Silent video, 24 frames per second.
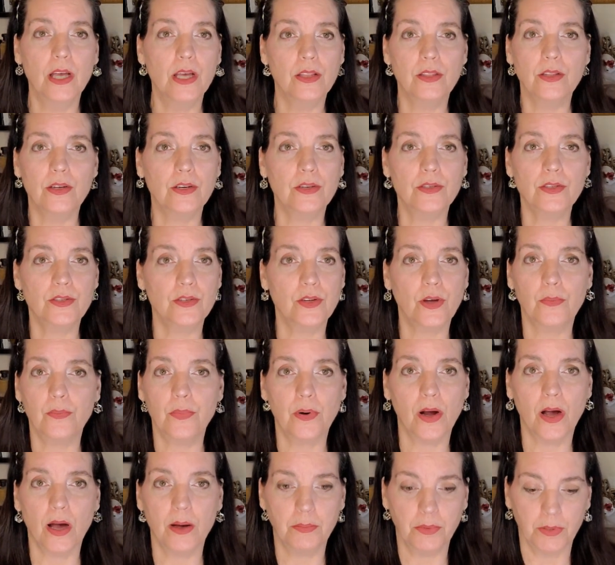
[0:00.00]
There's no
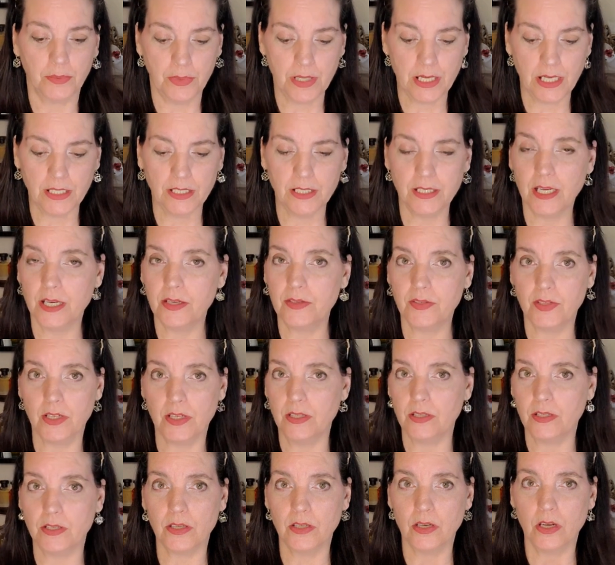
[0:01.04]
problem. It
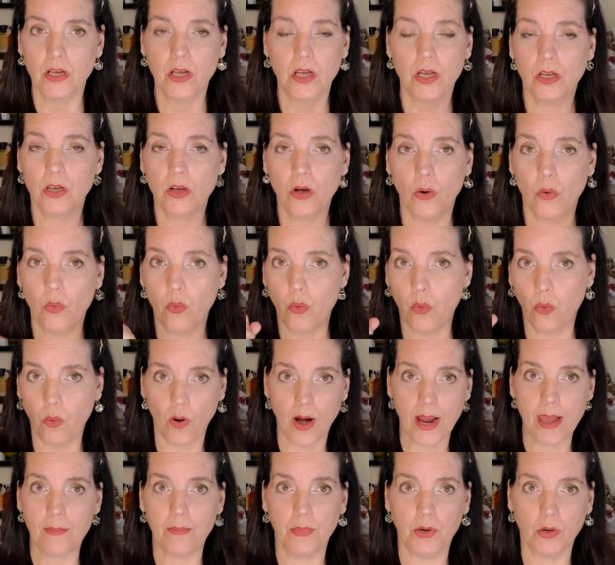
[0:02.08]
doesn't go
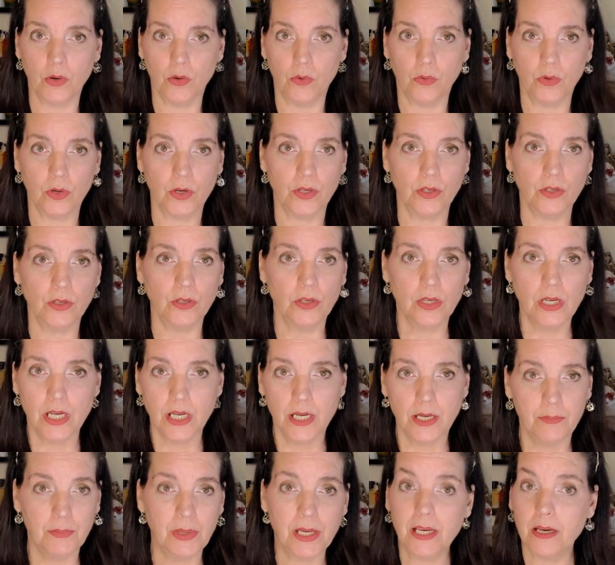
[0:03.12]
whammo or
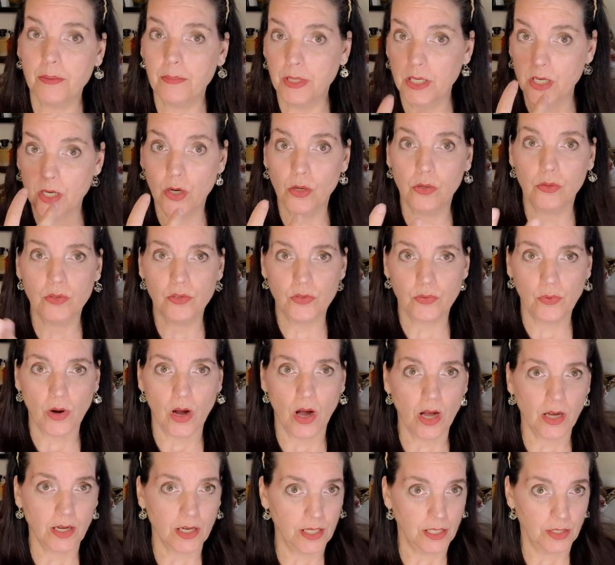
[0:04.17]
become a nose
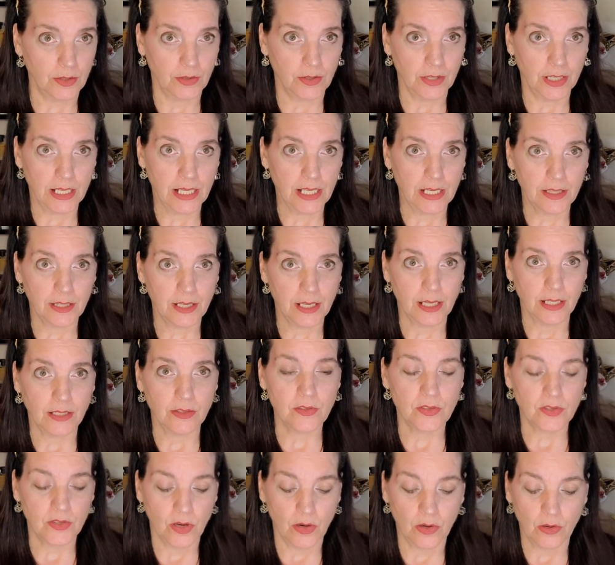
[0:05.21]
rocket or anything.
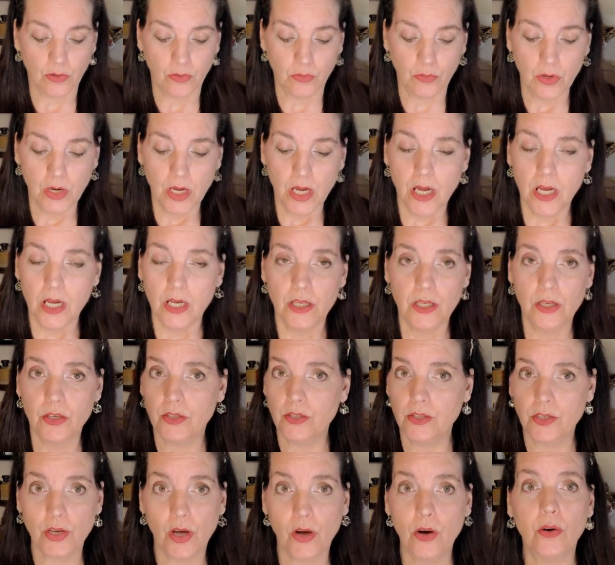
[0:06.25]
So
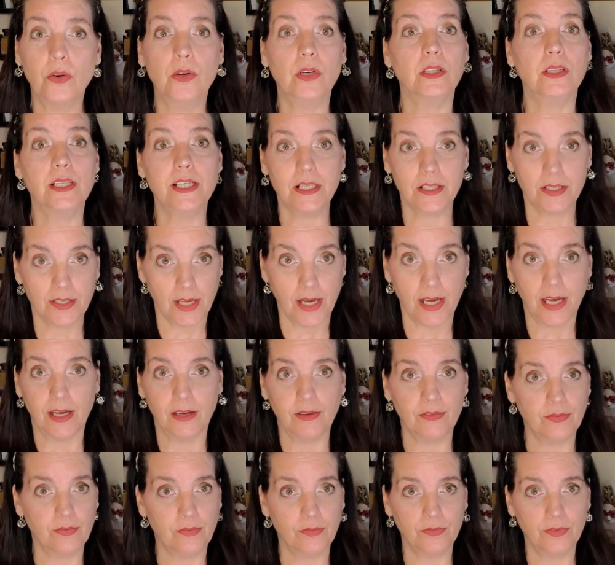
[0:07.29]
you're totally
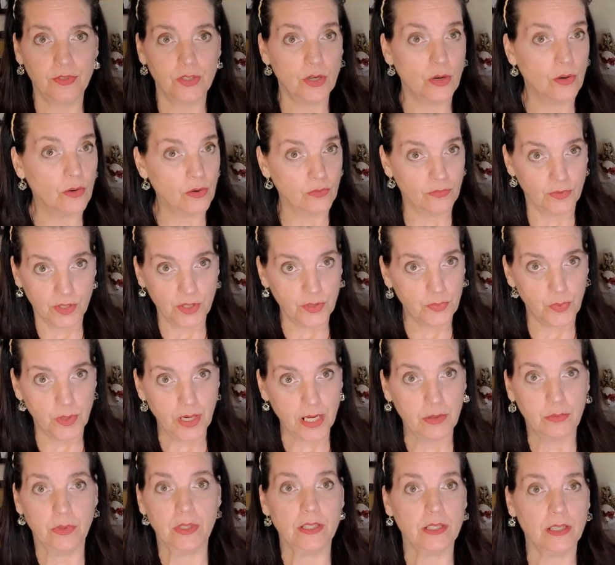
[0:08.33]
safe to
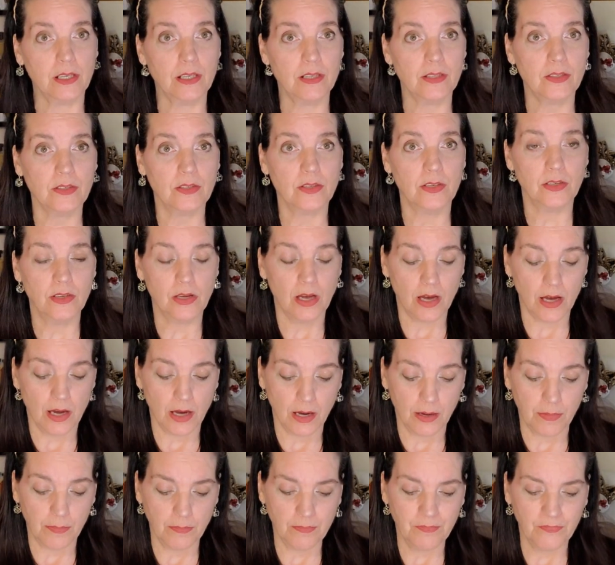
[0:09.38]
overspray with this.
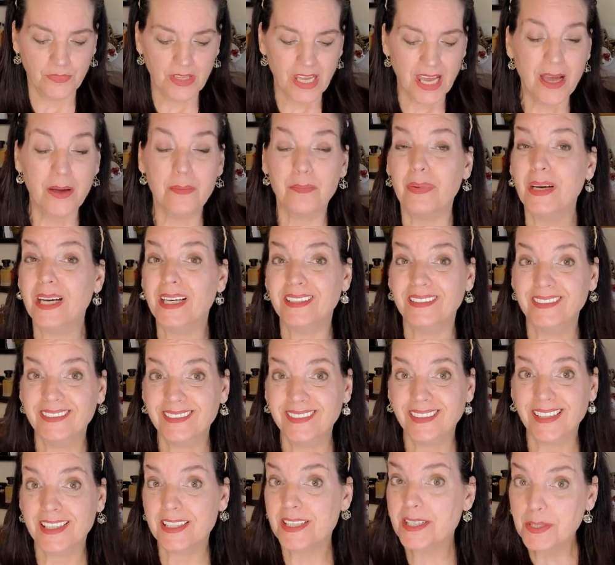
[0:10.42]
Um, but
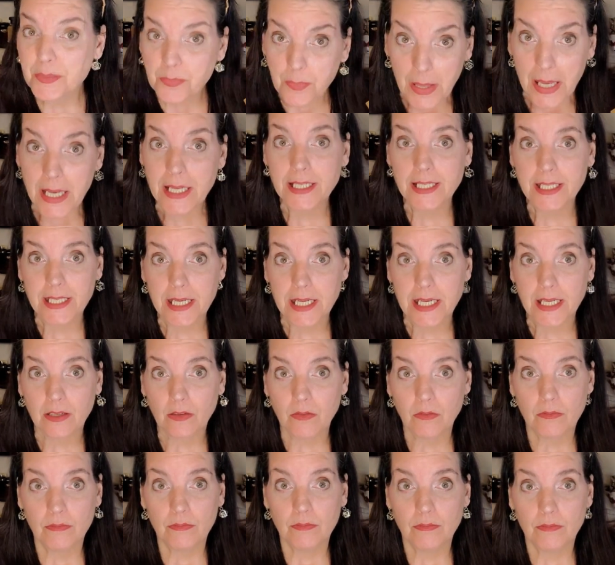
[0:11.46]
it's bendy,
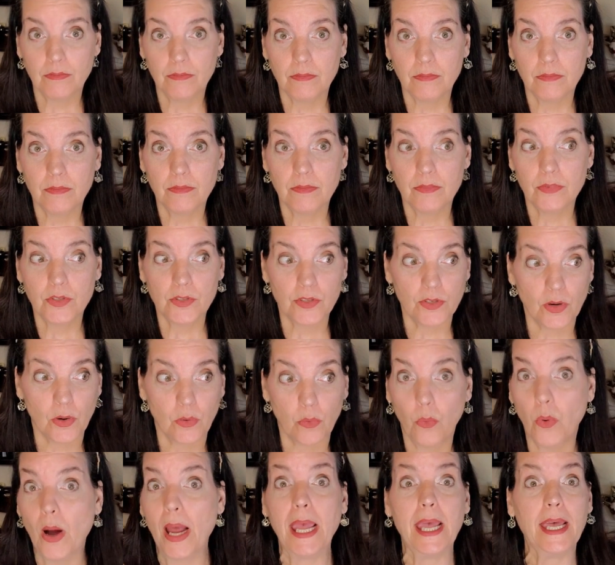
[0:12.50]
so
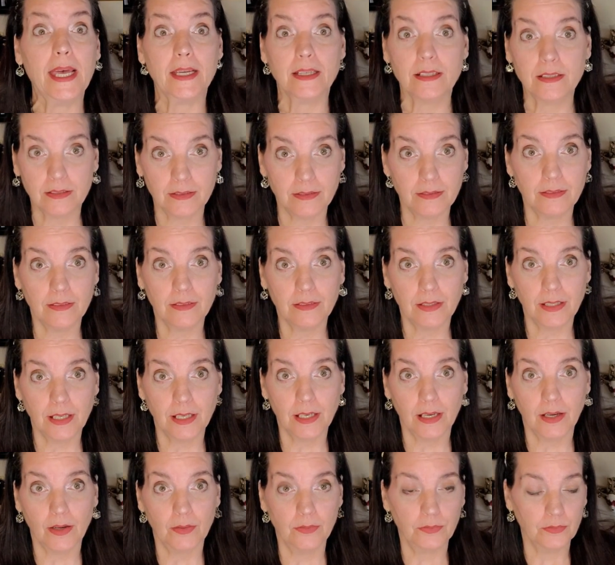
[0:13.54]
weigh it, you
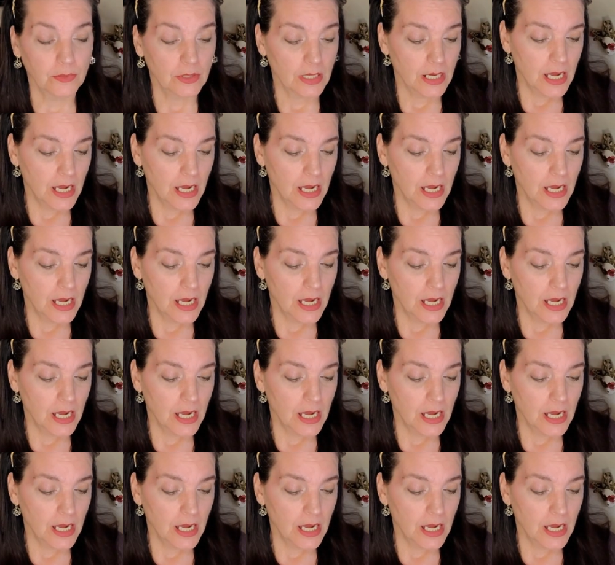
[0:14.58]
know.